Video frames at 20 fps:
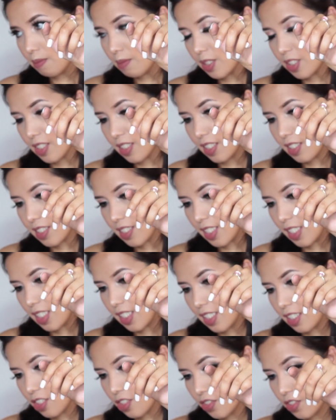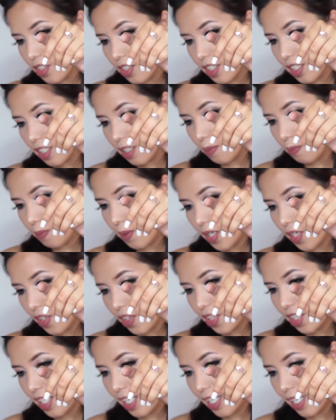Sis Elise during her
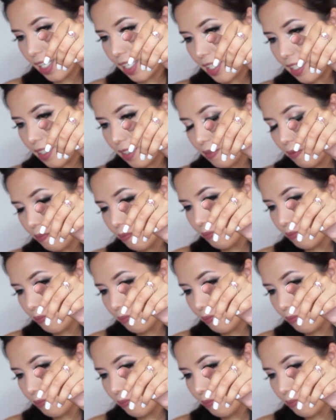birthday.